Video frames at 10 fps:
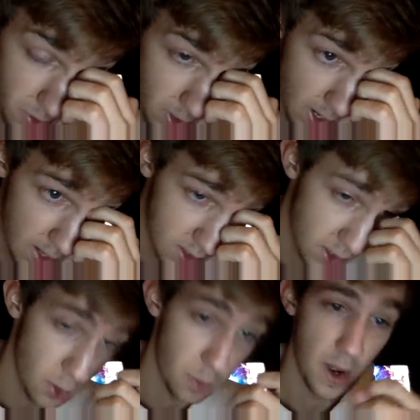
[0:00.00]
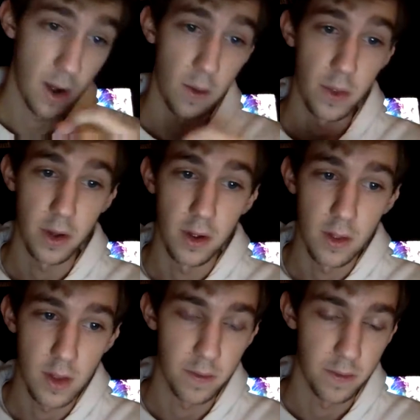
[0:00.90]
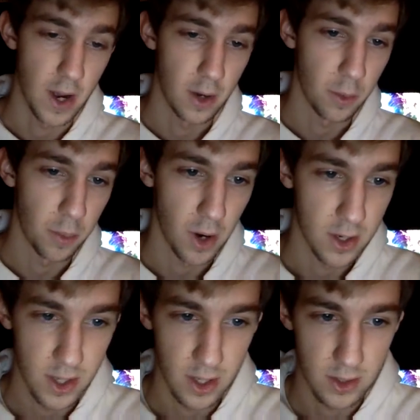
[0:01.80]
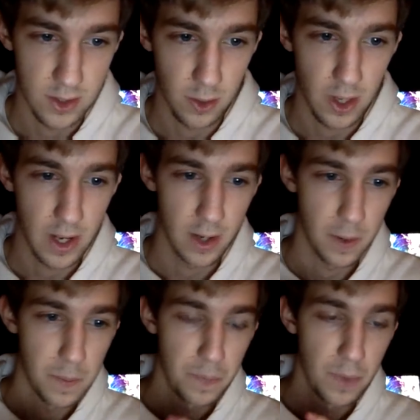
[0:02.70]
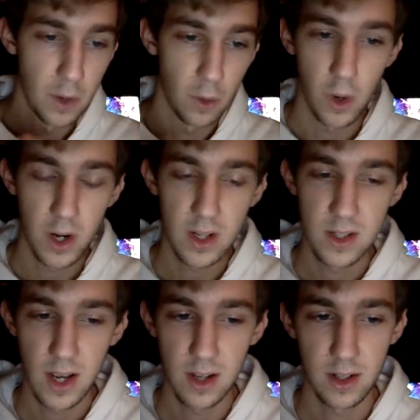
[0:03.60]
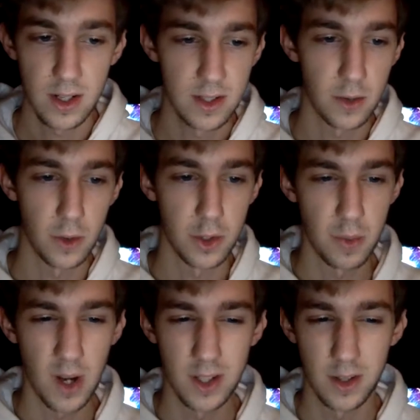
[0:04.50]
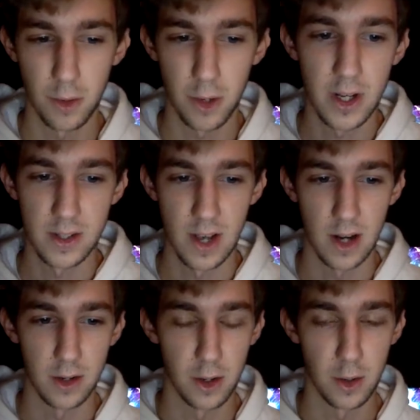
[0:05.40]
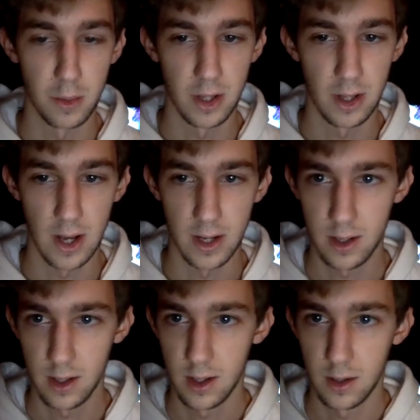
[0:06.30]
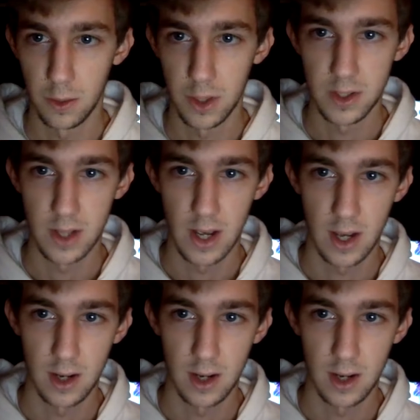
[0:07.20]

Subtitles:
to ask you about the final project. So, like, what exactly is the responsive redesign going to be like? What is that